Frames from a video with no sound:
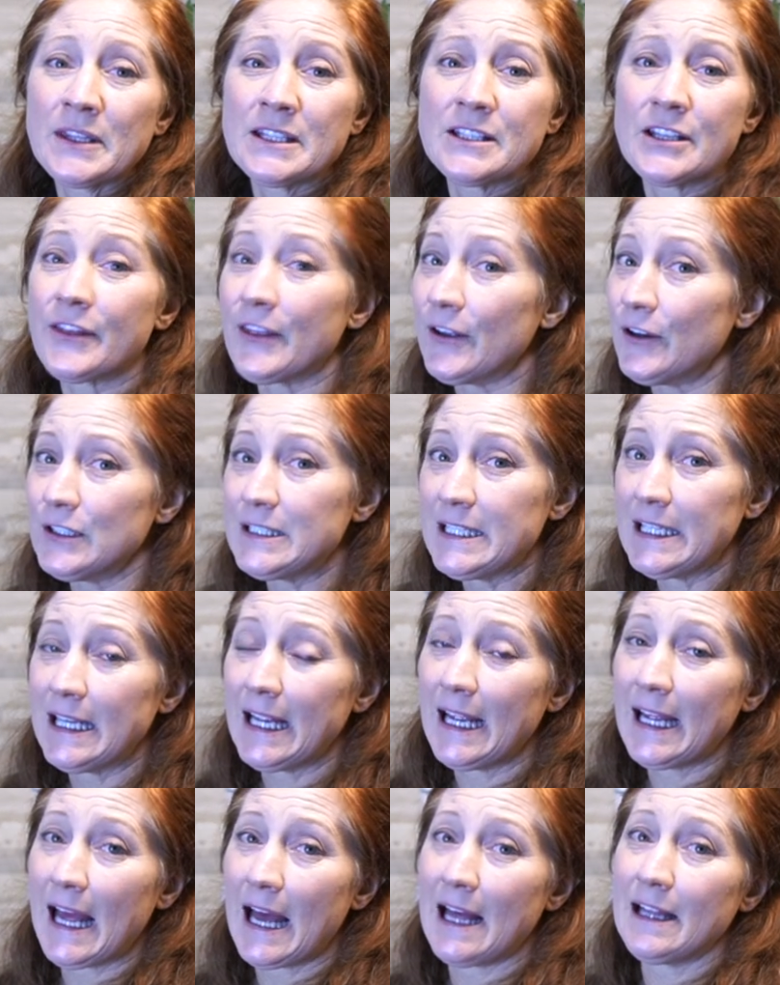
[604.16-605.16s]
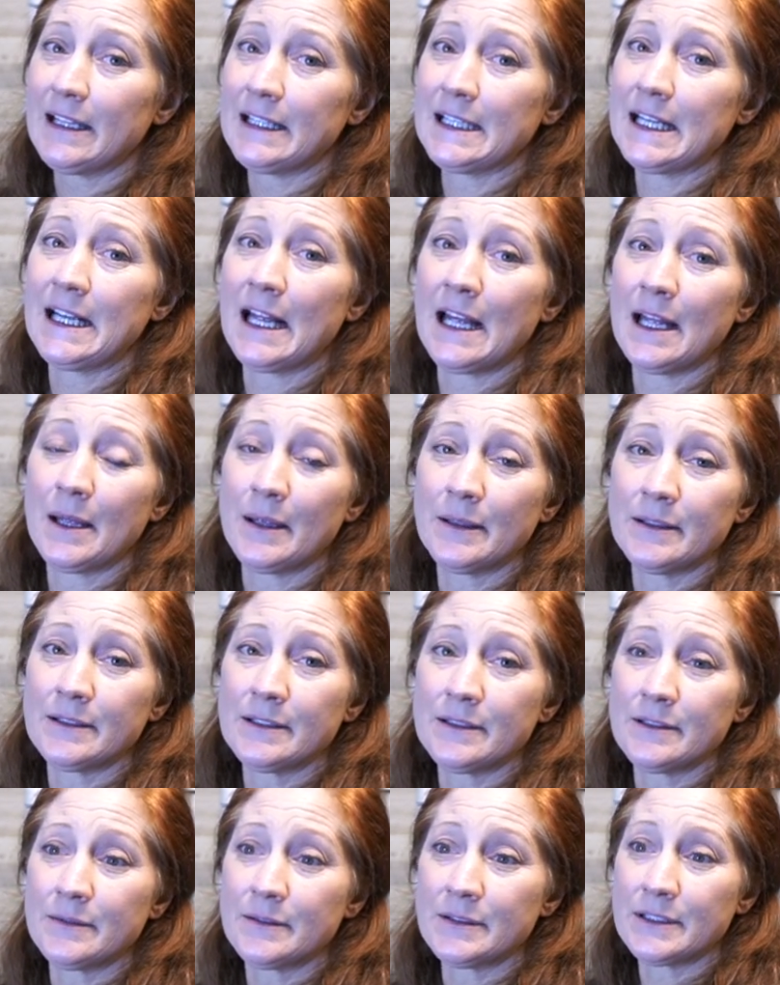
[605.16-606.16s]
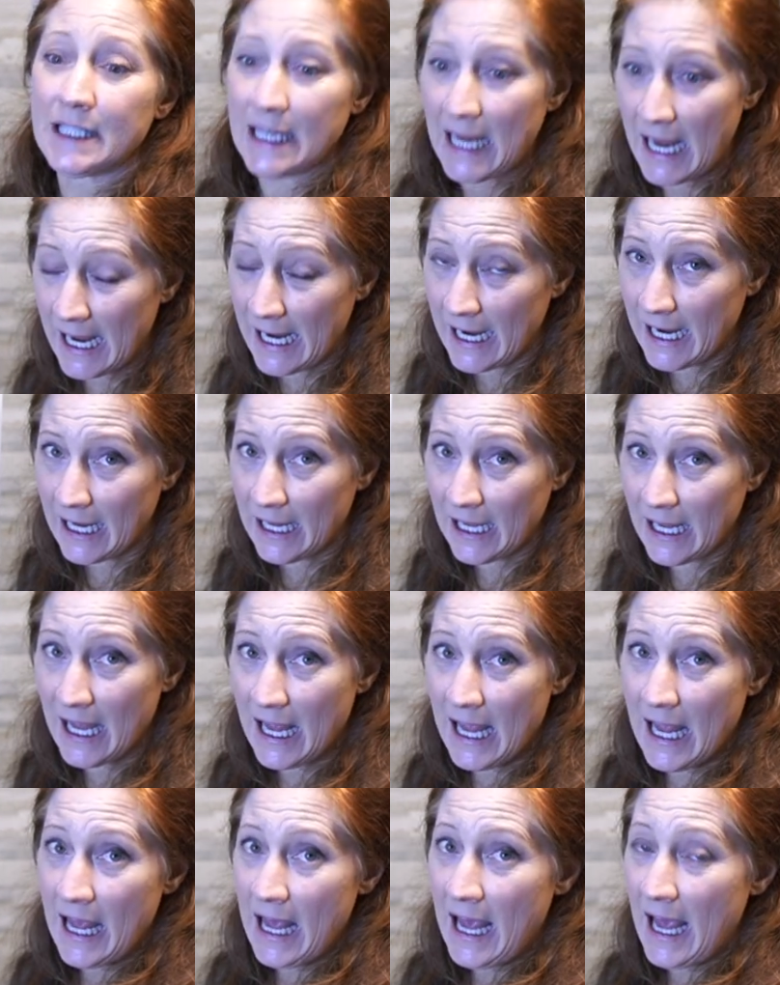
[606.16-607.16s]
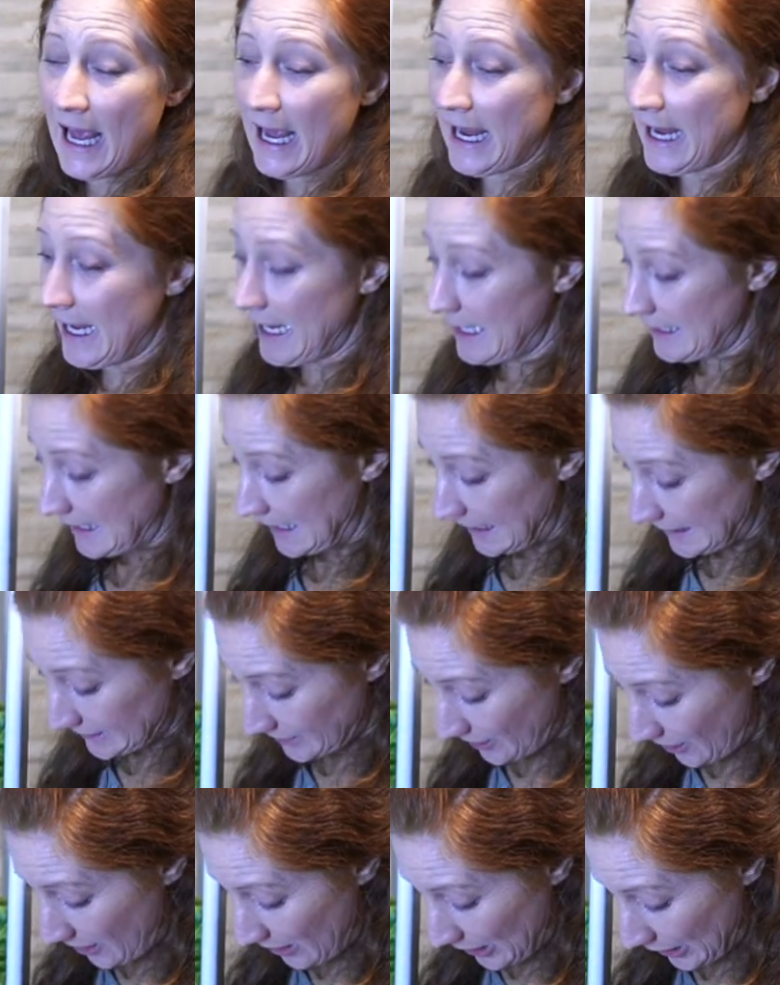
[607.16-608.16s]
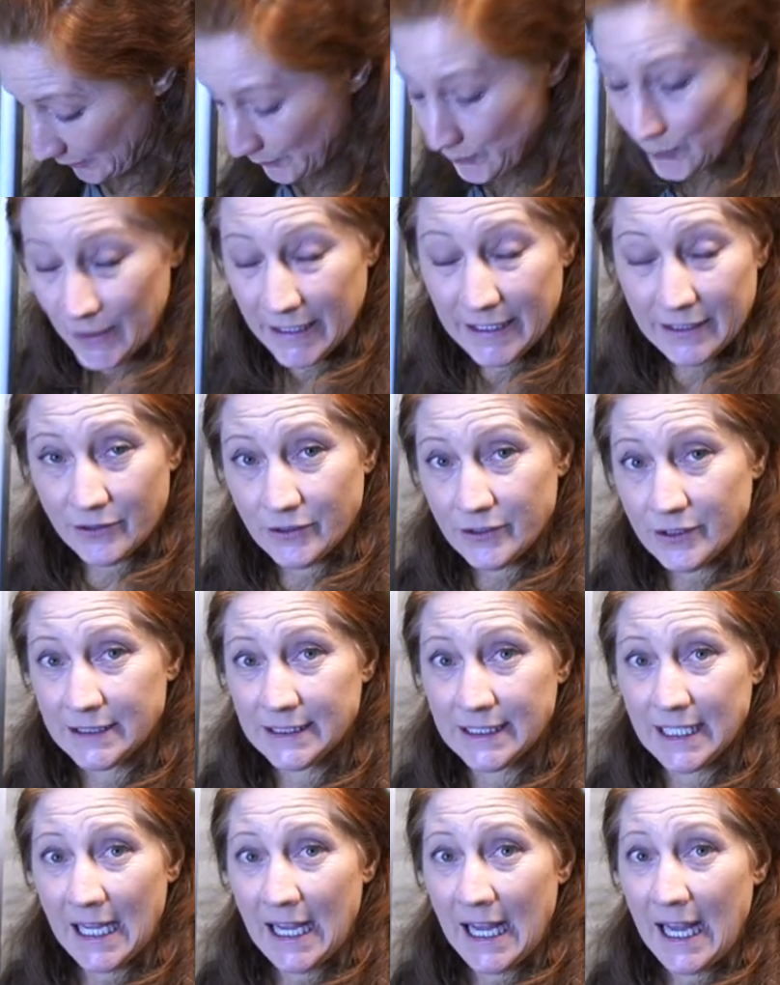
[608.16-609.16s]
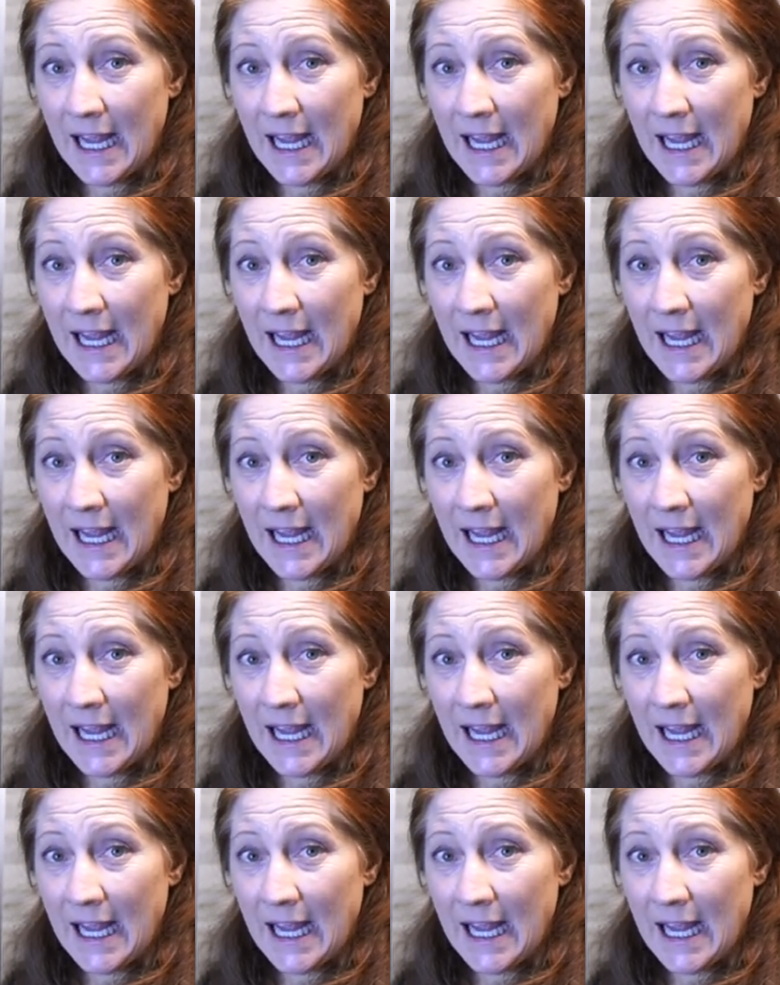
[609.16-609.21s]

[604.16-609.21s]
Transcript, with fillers: It's a 13 gallon tank and it's on wheels